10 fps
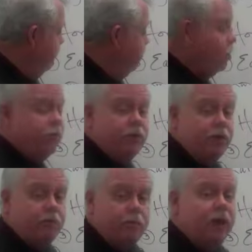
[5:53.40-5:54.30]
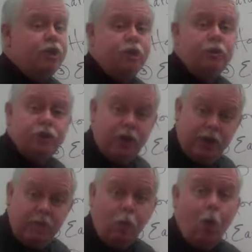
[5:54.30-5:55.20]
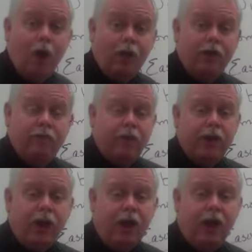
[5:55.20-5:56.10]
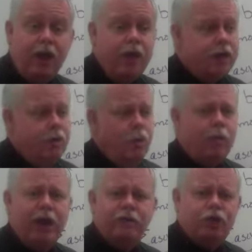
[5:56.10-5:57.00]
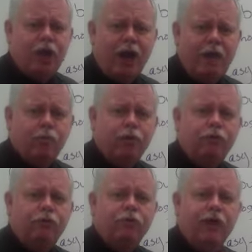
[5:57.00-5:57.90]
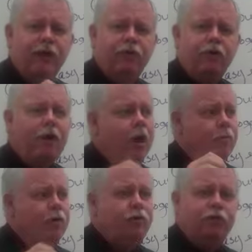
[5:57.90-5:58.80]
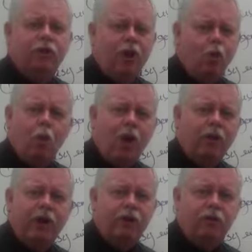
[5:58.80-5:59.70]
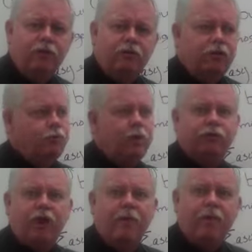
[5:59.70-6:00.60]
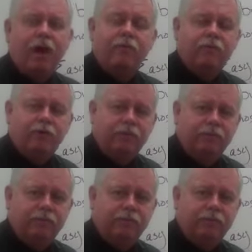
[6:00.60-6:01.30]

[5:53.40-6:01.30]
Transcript: Perfect information is going to keep quality very high. You won't have shoddy producers out there producing low quality goods because we'll stop buying from them.